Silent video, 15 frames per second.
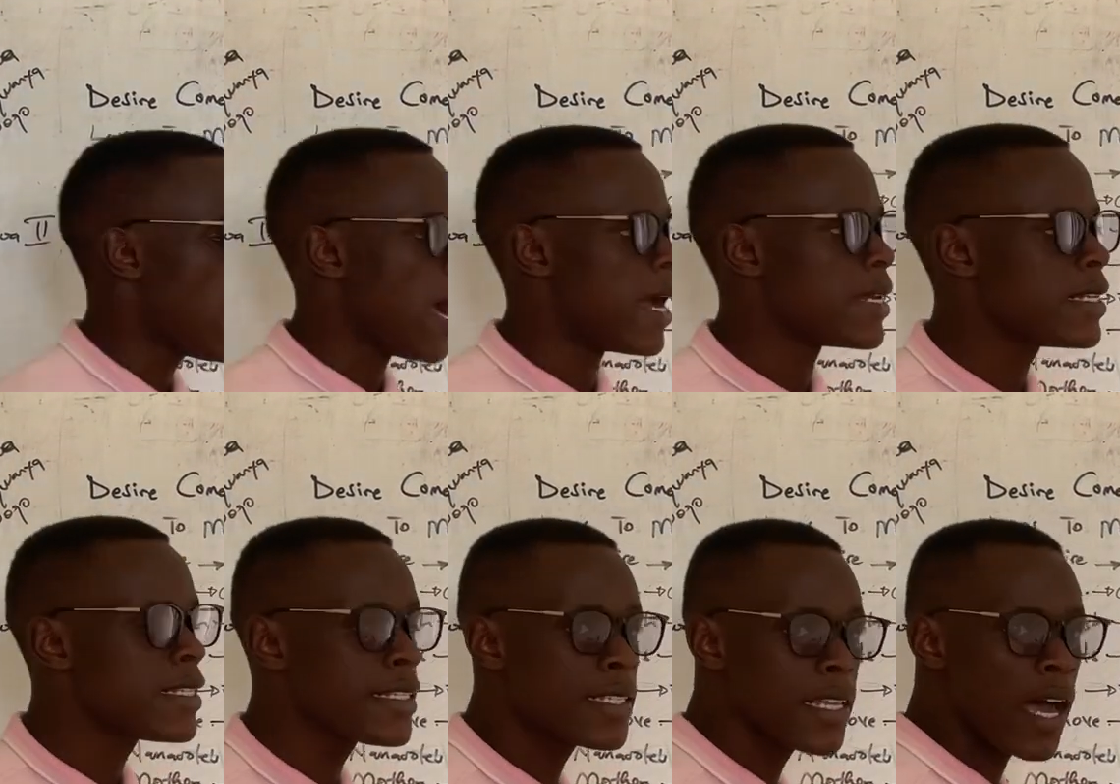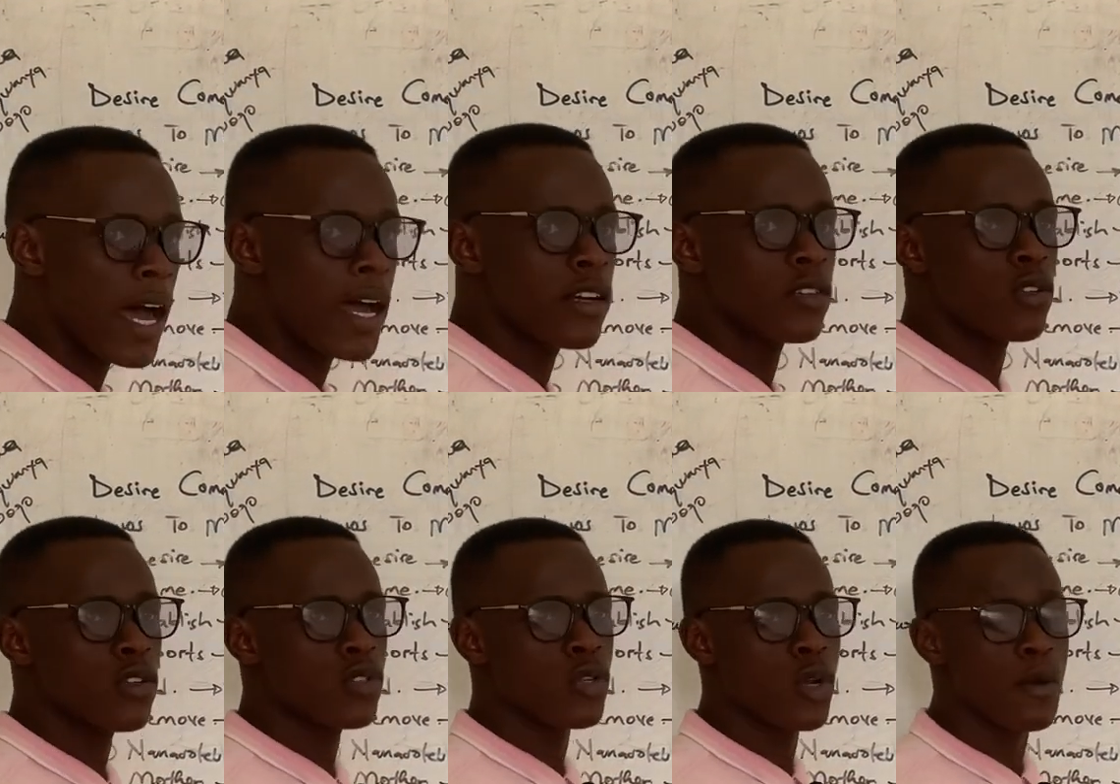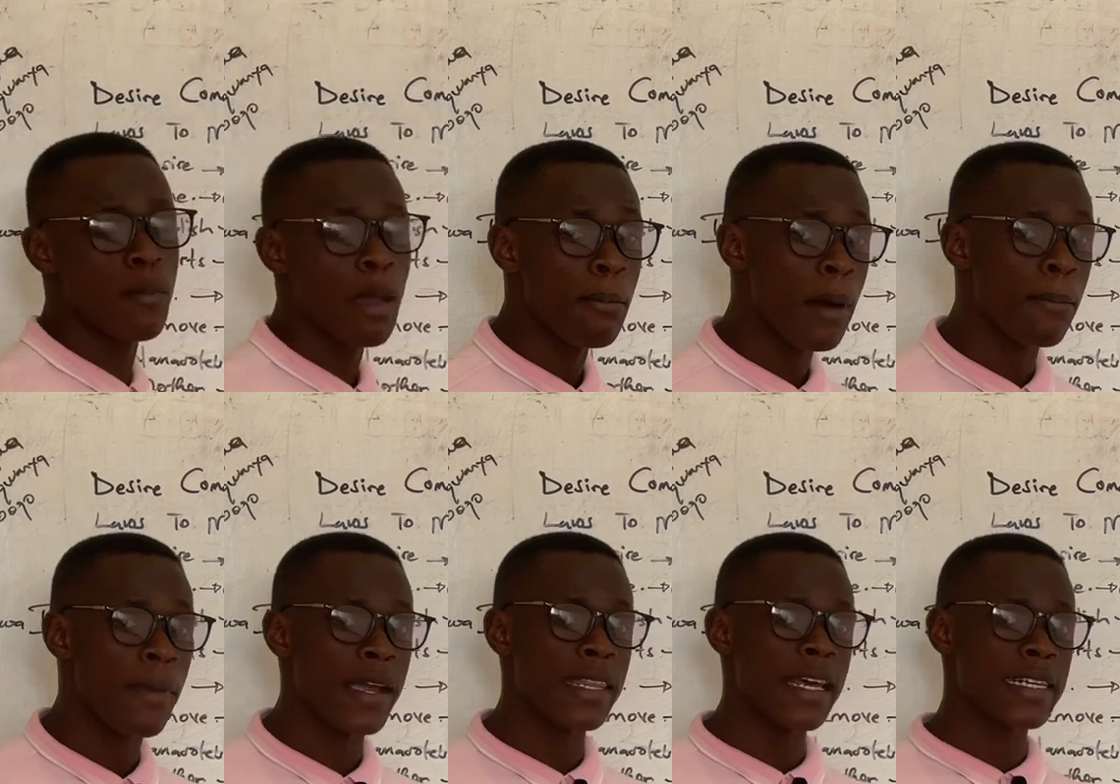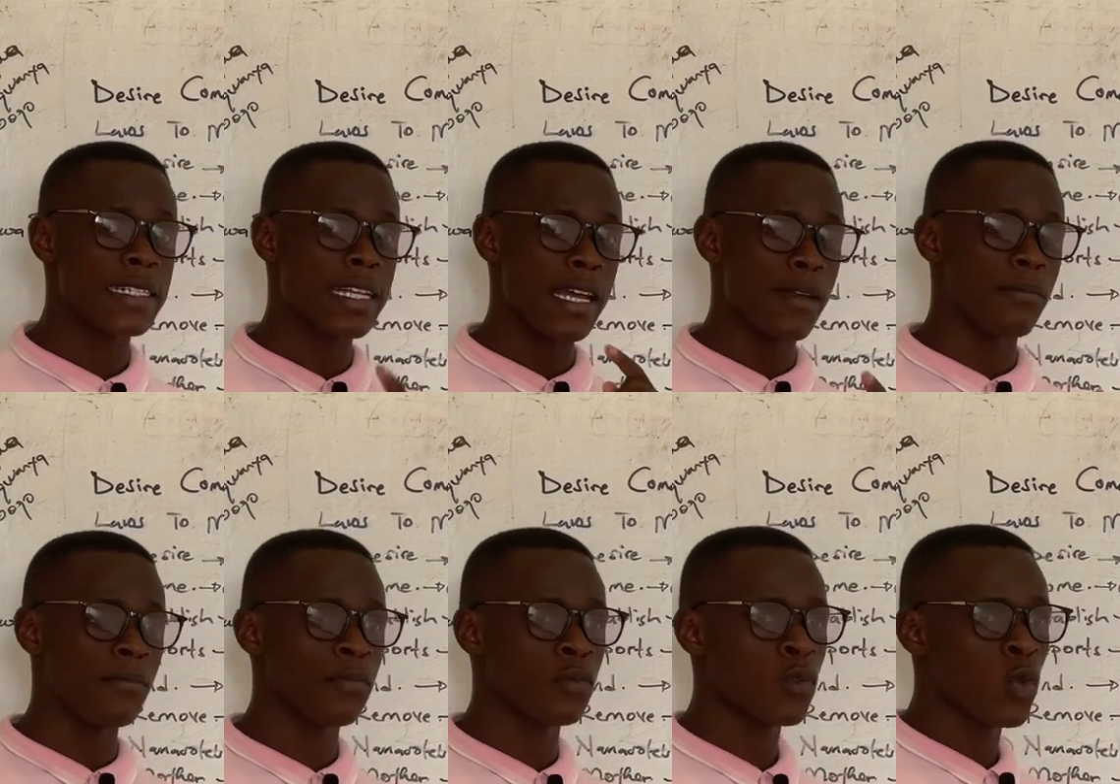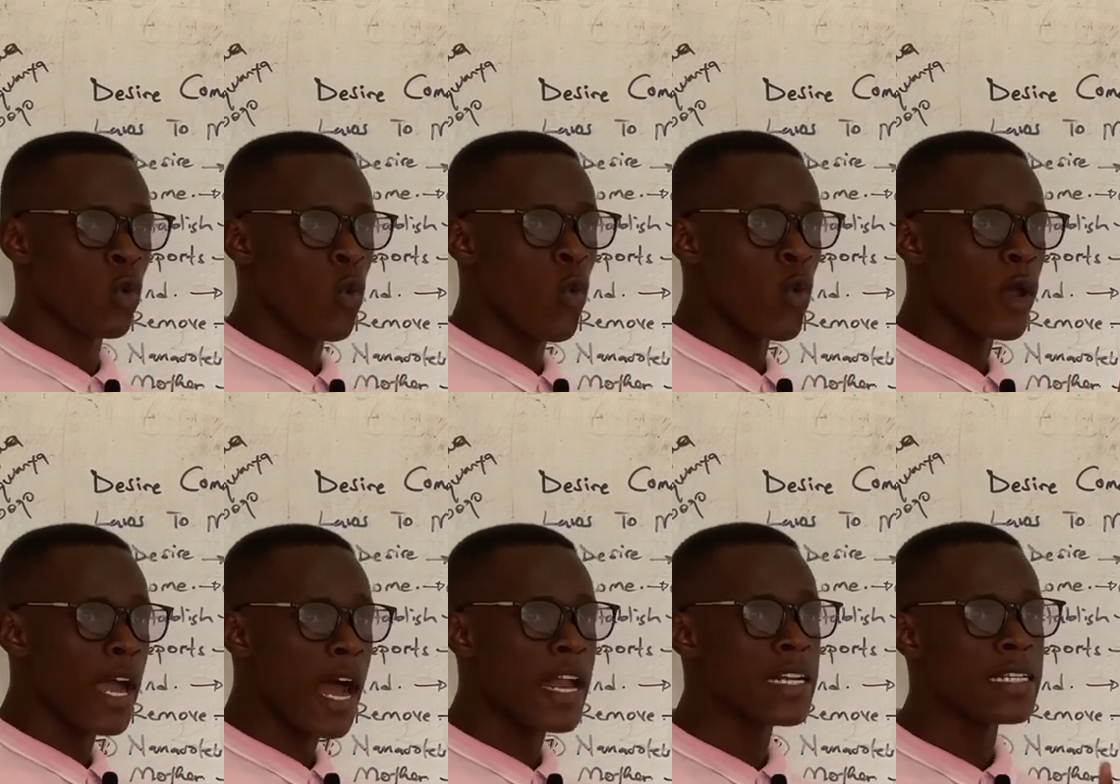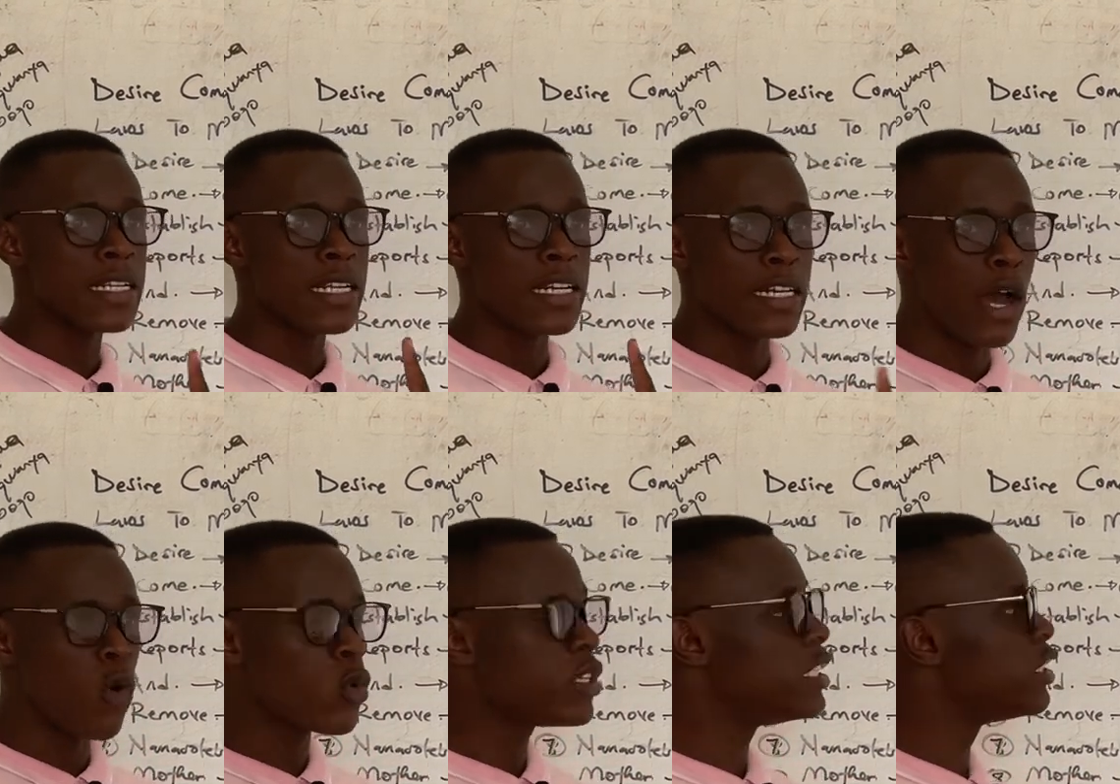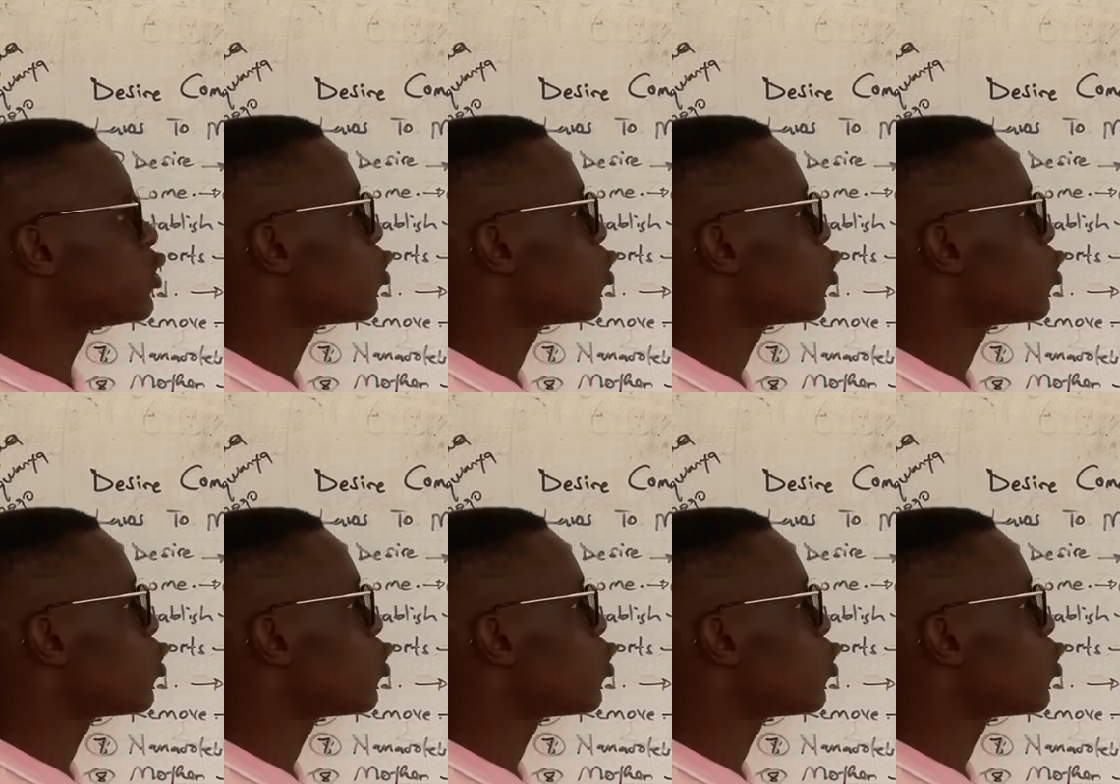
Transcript: And this Sir Harry Johnston, remember by that time, we had Daudi